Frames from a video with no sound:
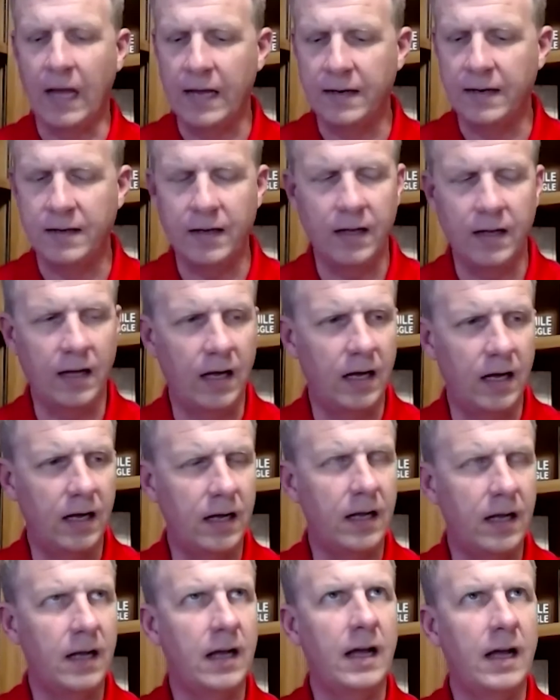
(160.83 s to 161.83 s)
and
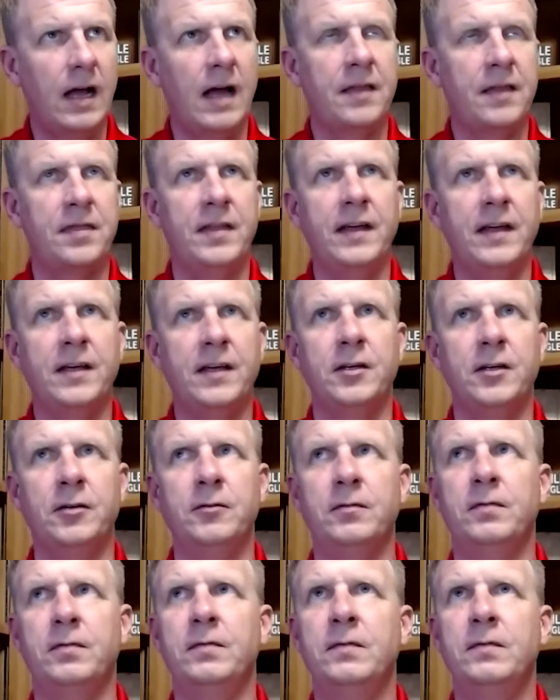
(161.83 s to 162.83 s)
I think
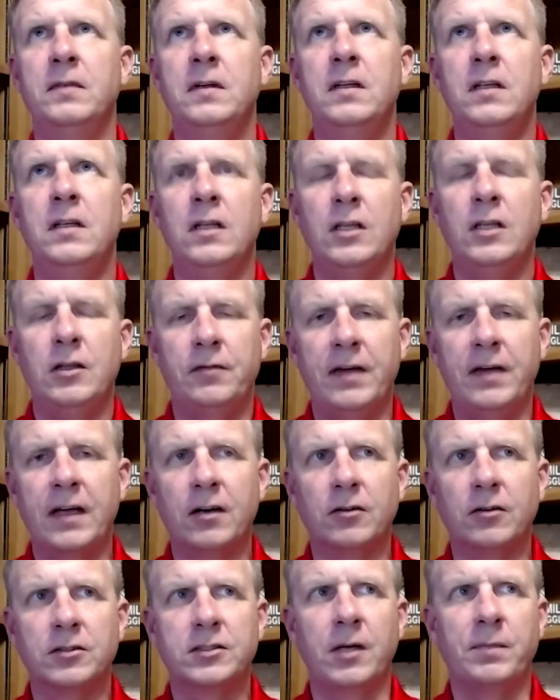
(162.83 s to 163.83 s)
you've hit
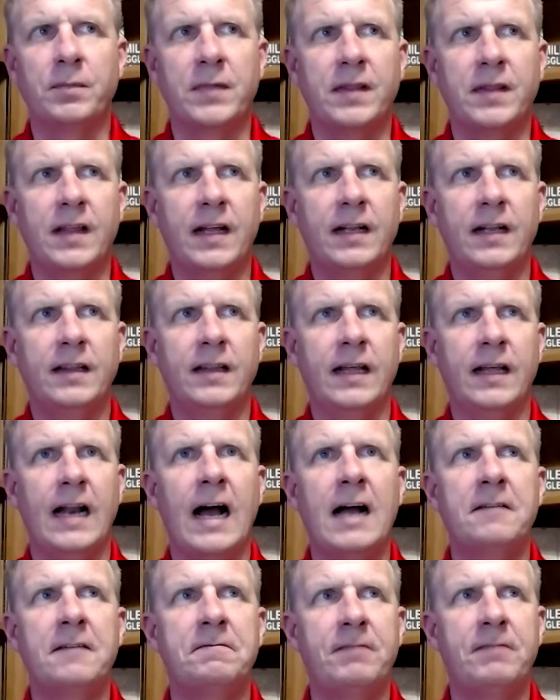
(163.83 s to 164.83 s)
on something that
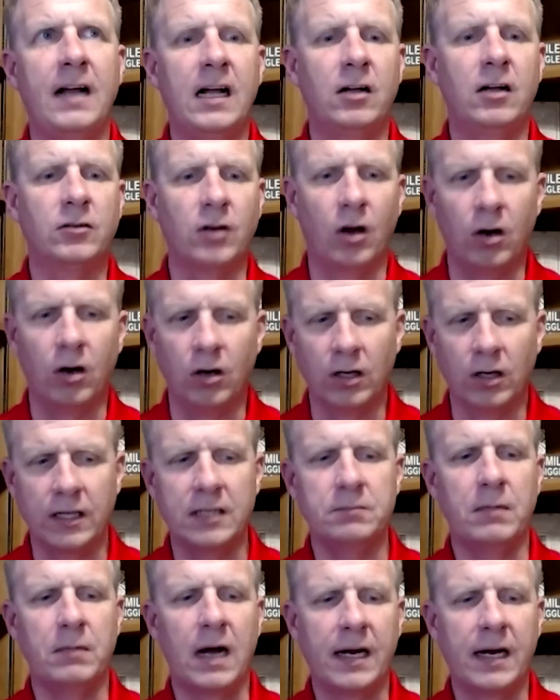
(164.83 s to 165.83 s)
I found early
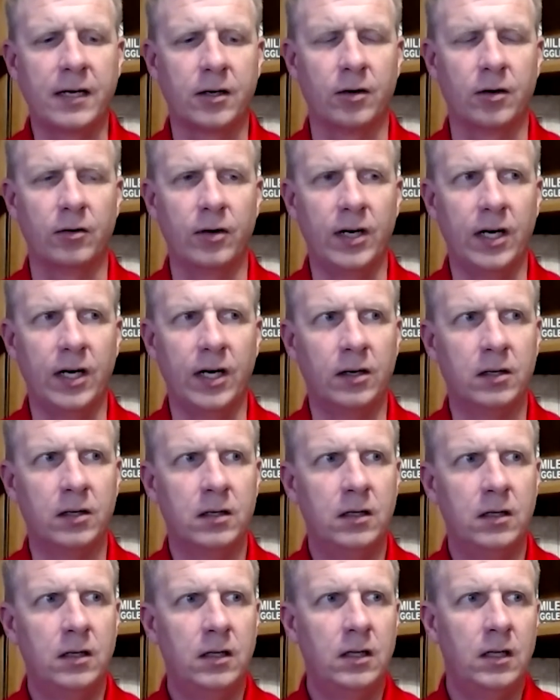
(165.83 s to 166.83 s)
in my career.
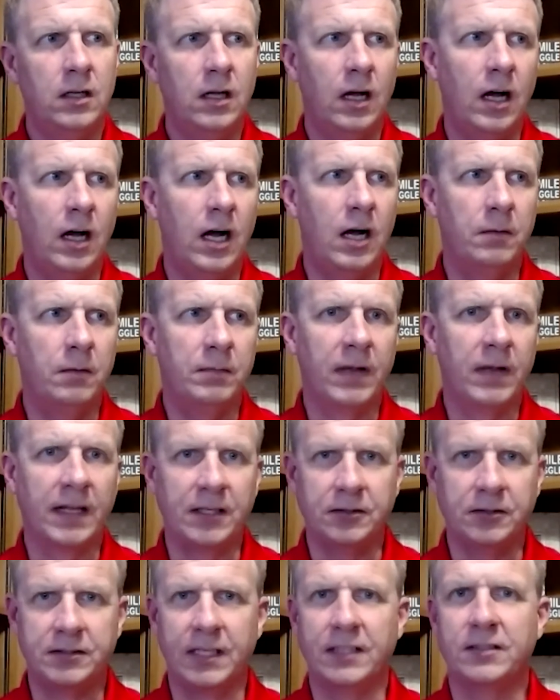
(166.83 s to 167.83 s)
Like
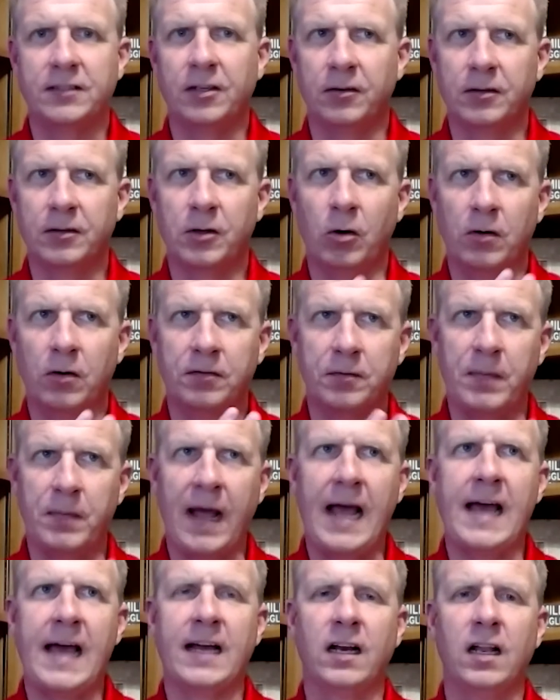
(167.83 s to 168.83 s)
you said, going from
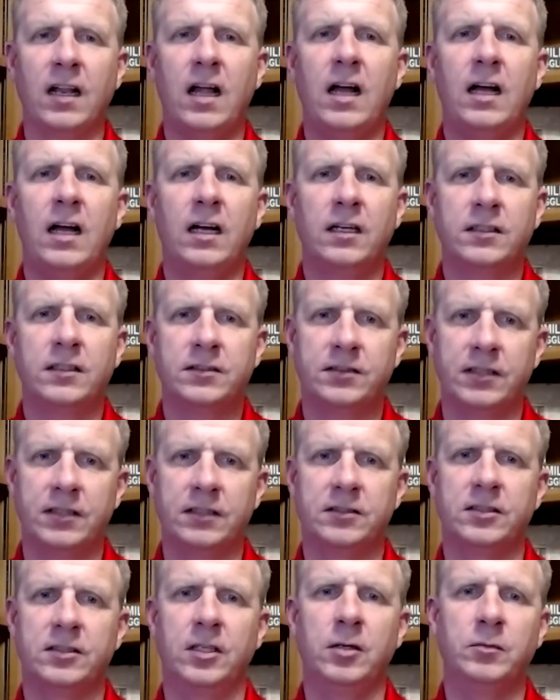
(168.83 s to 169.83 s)
analog
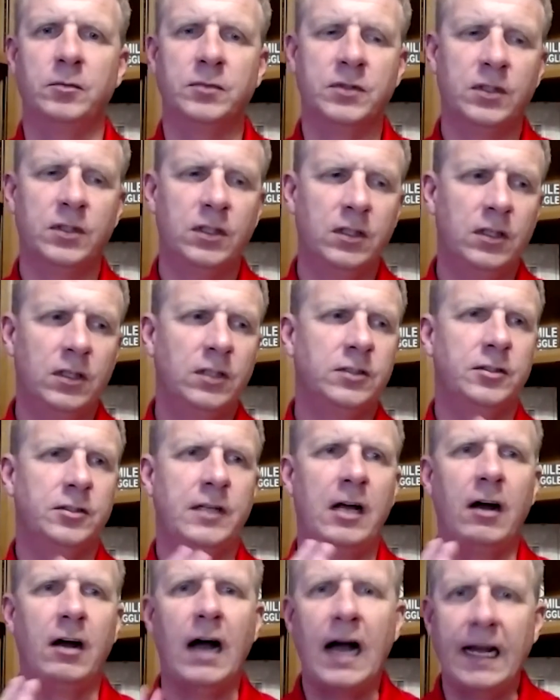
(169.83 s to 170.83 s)
systems to
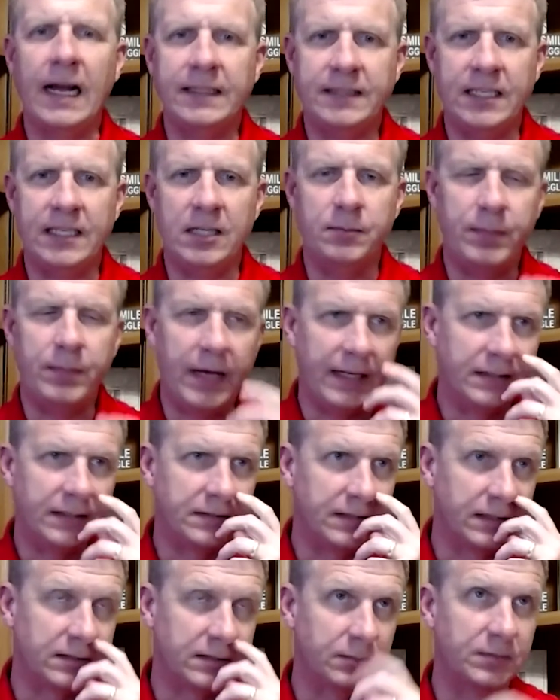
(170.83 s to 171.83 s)
now IT-based
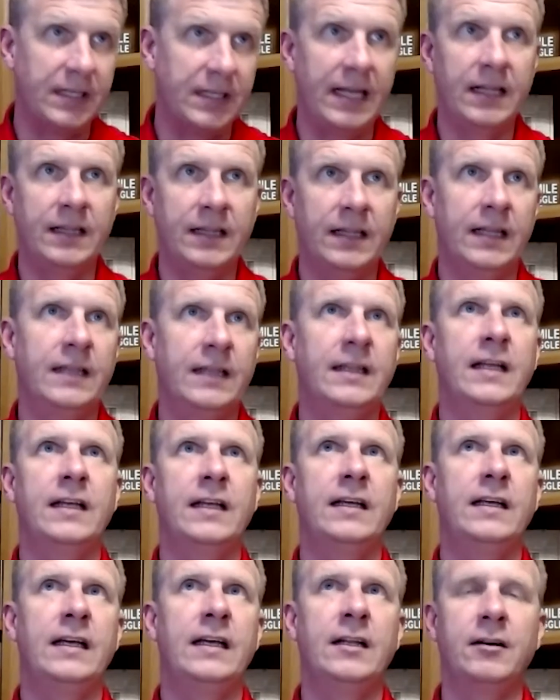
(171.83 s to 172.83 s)
systems.
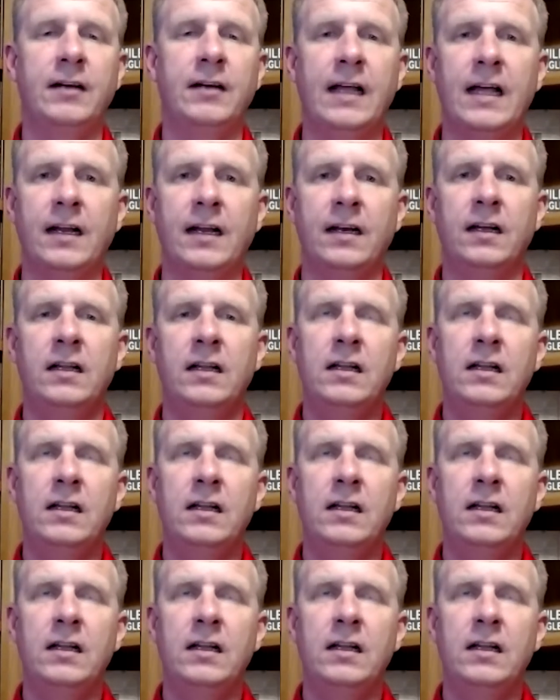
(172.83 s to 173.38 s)
The internet